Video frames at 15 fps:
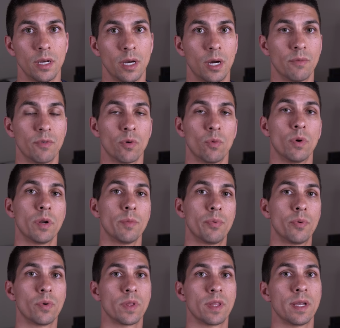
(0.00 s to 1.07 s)
However, one
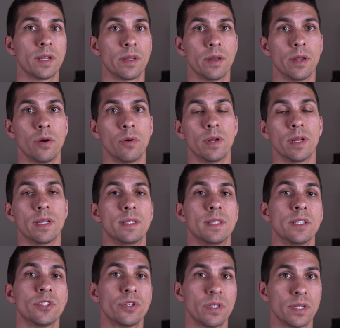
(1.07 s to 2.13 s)
important thing to note in addition